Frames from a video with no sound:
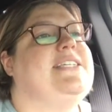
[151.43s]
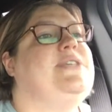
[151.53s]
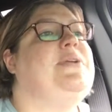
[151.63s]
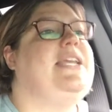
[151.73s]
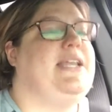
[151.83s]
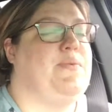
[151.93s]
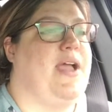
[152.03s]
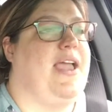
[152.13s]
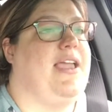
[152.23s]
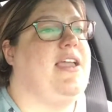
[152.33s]
So
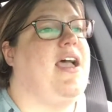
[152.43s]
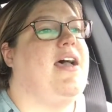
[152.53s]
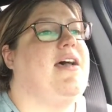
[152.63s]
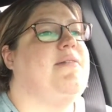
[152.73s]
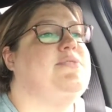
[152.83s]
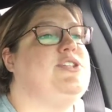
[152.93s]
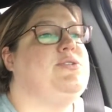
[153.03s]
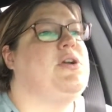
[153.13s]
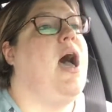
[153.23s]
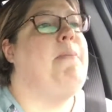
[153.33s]
anyway, to
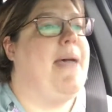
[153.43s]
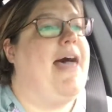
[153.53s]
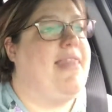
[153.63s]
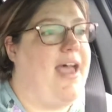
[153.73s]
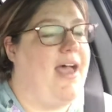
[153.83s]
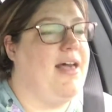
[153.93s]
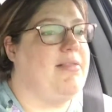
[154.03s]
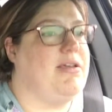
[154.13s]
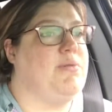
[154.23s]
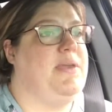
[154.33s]
combat that a
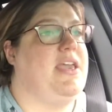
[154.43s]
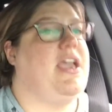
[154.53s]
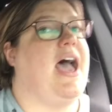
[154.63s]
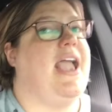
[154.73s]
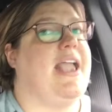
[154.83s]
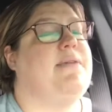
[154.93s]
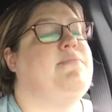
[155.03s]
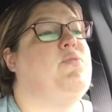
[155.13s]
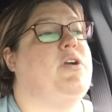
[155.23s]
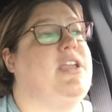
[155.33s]
little bit, I
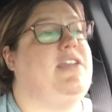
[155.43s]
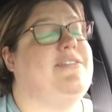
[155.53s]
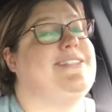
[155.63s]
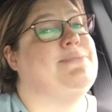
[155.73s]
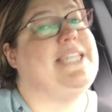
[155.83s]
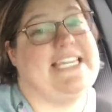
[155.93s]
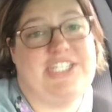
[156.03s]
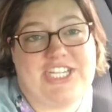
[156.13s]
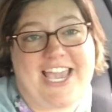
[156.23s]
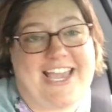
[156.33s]
am working on some
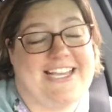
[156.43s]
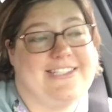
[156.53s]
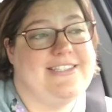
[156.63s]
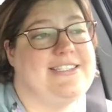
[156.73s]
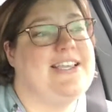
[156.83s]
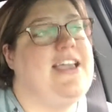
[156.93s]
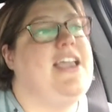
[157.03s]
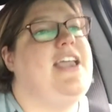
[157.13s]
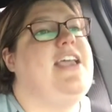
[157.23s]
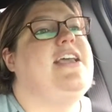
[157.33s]
keychains.
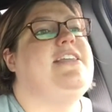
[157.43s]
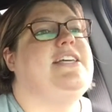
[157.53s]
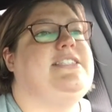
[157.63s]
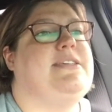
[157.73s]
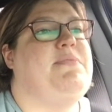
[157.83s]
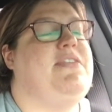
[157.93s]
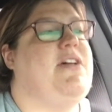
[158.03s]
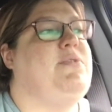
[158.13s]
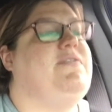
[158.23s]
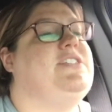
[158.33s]
That's something
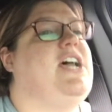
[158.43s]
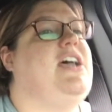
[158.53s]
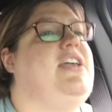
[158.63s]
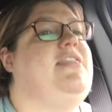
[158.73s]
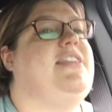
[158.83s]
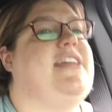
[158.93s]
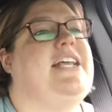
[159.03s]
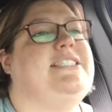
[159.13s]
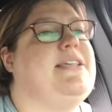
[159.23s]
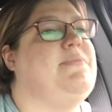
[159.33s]
that we've done,
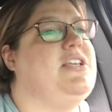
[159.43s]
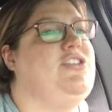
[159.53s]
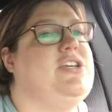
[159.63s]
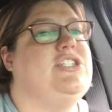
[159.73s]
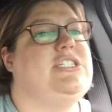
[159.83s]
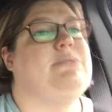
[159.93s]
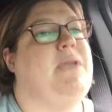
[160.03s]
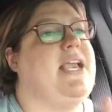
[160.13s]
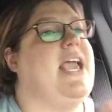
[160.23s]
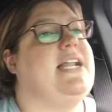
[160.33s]
that's something you can just
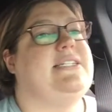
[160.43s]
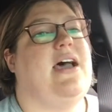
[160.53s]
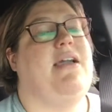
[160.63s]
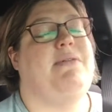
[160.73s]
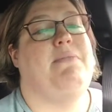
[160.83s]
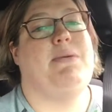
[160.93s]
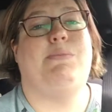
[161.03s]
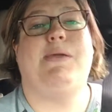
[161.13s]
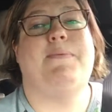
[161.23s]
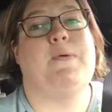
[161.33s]
make ahead of time and maybe
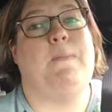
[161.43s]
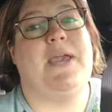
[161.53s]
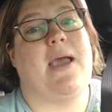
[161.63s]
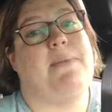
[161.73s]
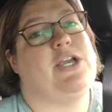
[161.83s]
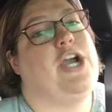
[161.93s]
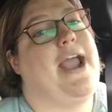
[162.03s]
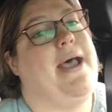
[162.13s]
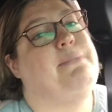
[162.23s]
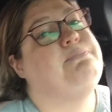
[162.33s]
people will pick up and
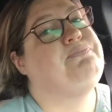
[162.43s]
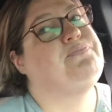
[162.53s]
grab.